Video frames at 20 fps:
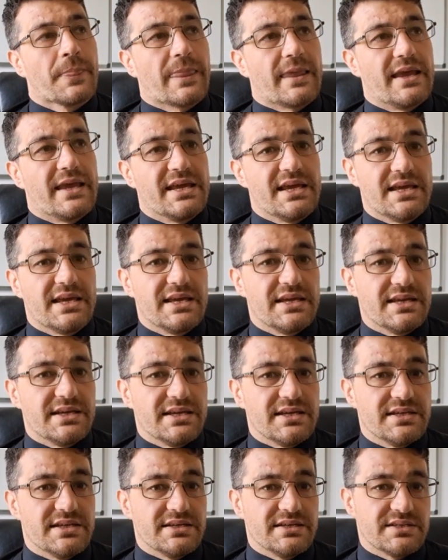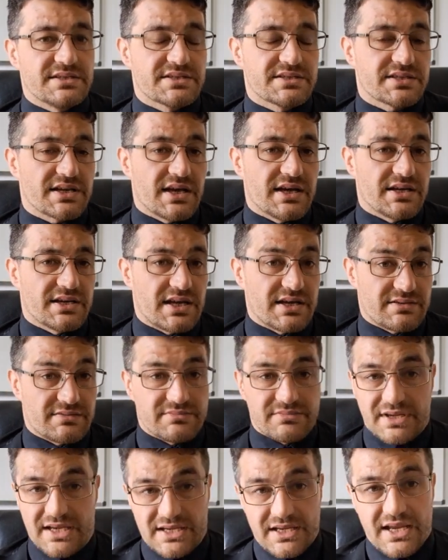it's
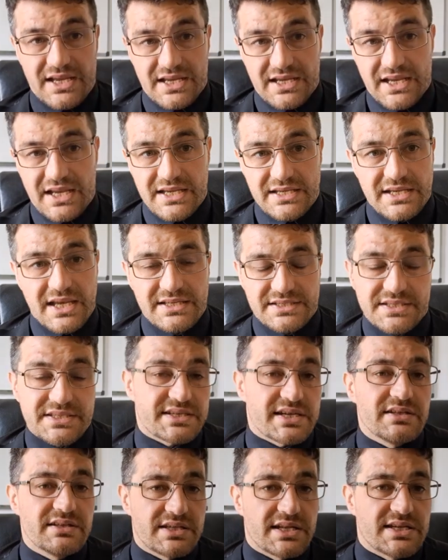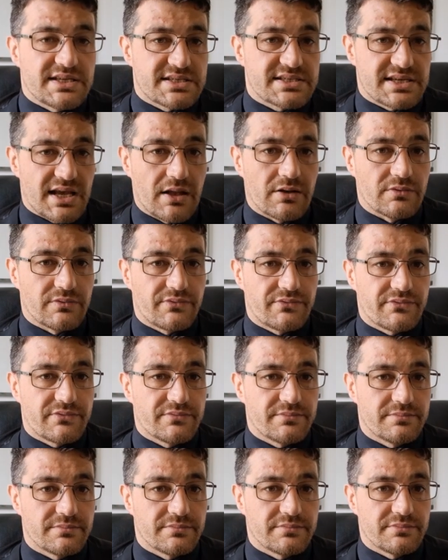a skill in itself
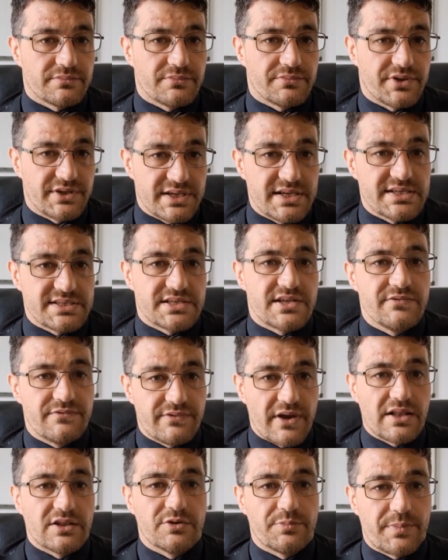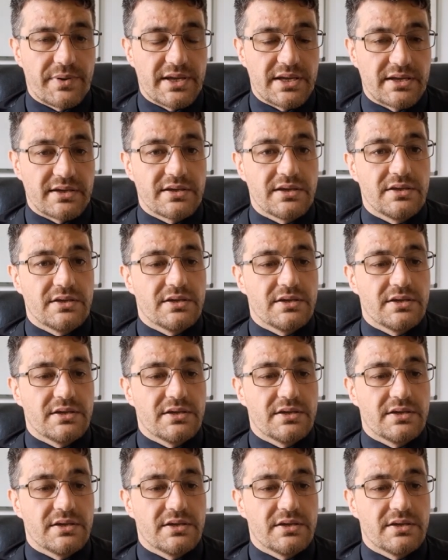that is developing